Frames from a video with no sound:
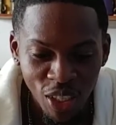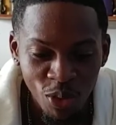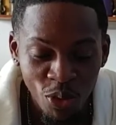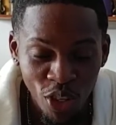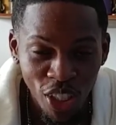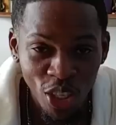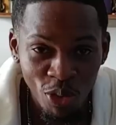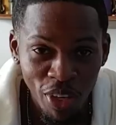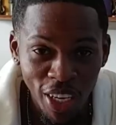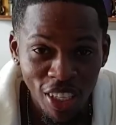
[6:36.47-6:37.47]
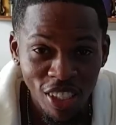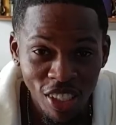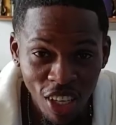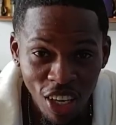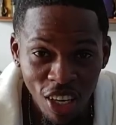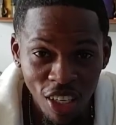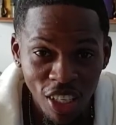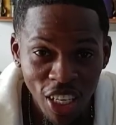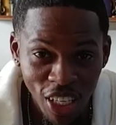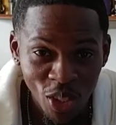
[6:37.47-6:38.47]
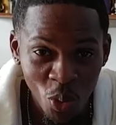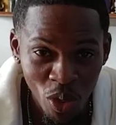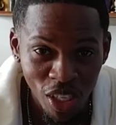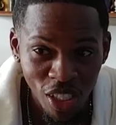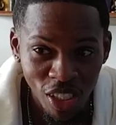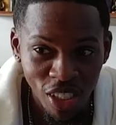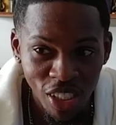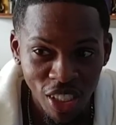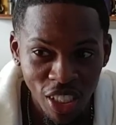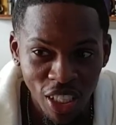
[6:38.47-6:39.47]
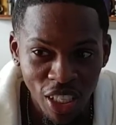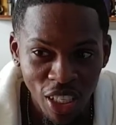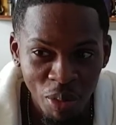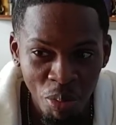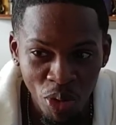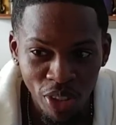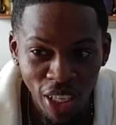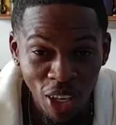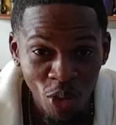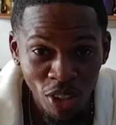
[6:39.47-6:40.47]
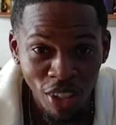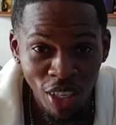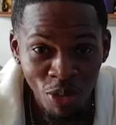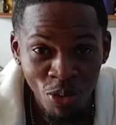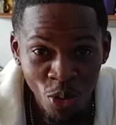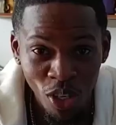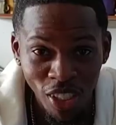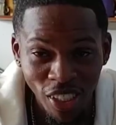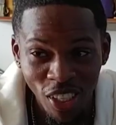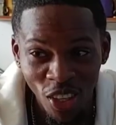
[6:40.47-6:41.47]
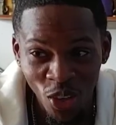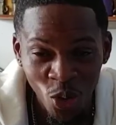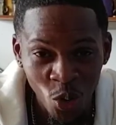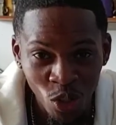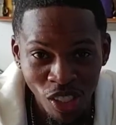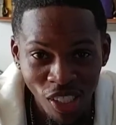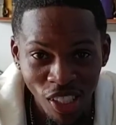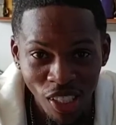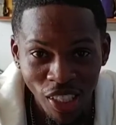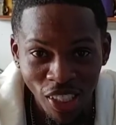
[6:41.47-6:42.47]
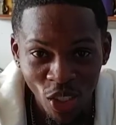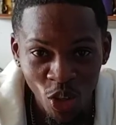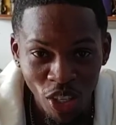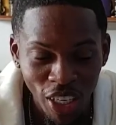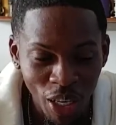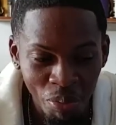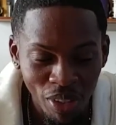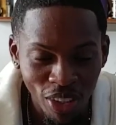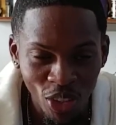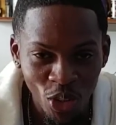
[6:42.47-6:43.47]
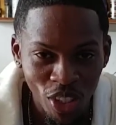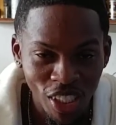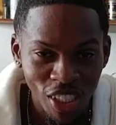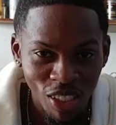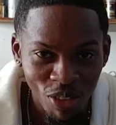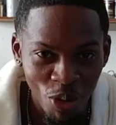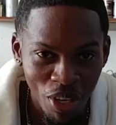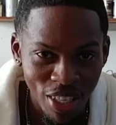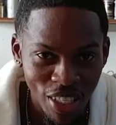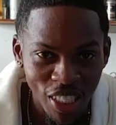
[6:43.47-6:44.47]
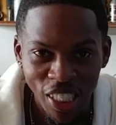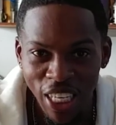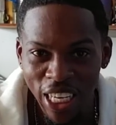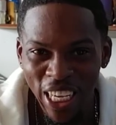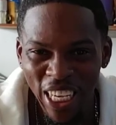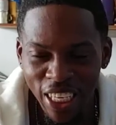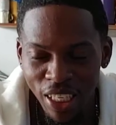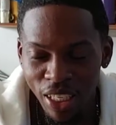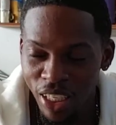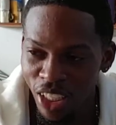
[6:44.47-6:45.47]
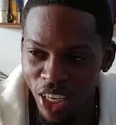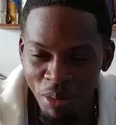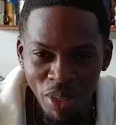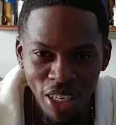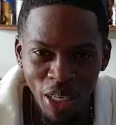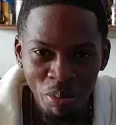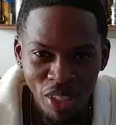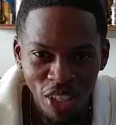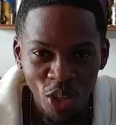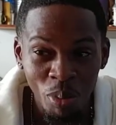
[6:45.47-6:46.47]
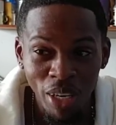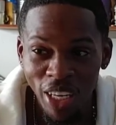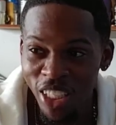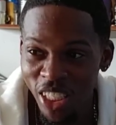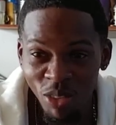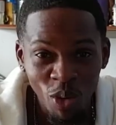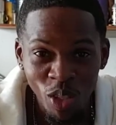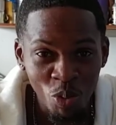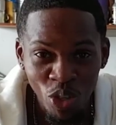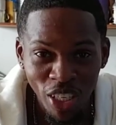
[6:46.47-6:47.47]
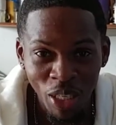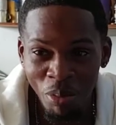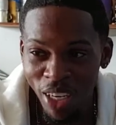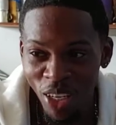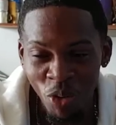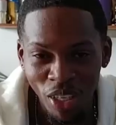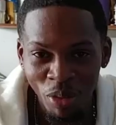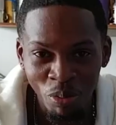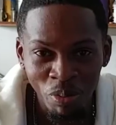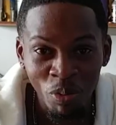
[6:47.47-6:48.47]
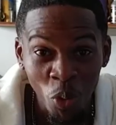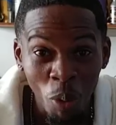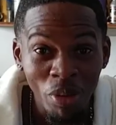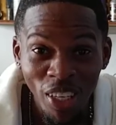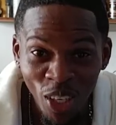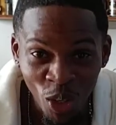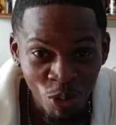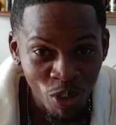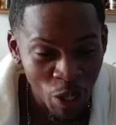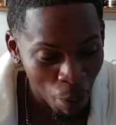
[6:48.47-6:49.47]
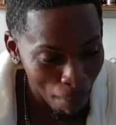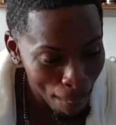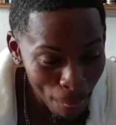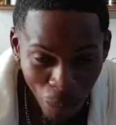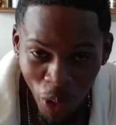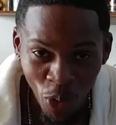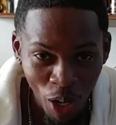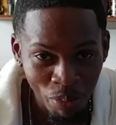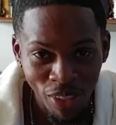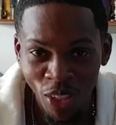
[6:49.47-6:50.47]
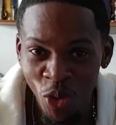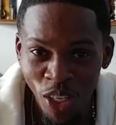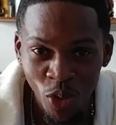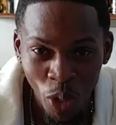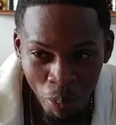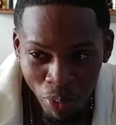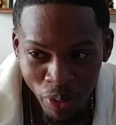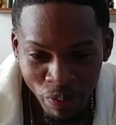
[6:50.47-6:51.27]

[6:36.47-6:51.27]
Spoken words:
funny enough, I saw his wheels, but I couldn't afford those, so I opted to go the silver ones. You know what I mean? And him say, yo, him like the silver ones more than him like the one him for me love. We opted to do a swap.